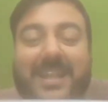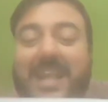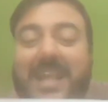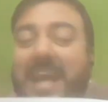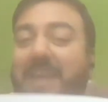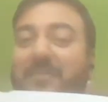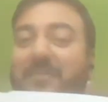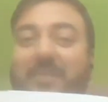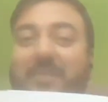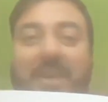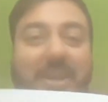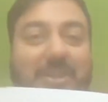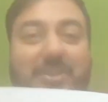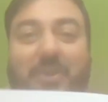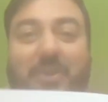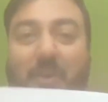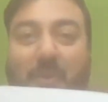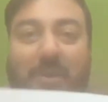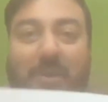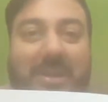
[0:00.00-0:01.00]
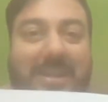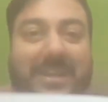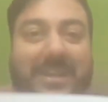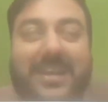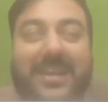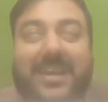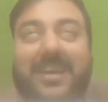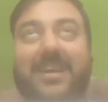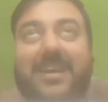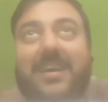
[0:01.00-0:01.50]
Then we are told
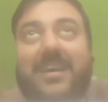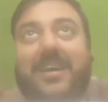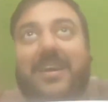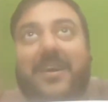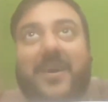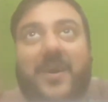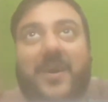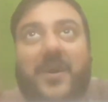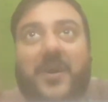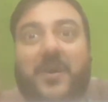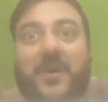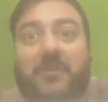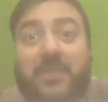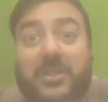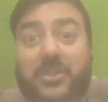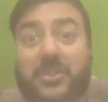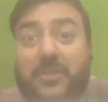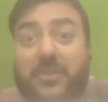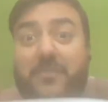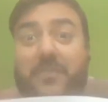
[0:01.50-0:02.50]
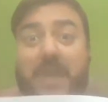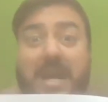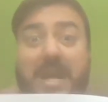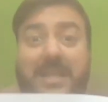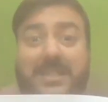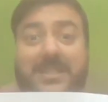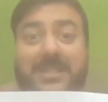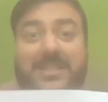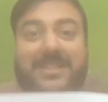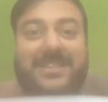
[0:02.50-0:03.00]
that you're
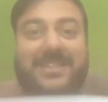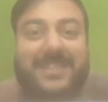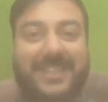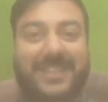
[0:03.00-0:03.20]
fat.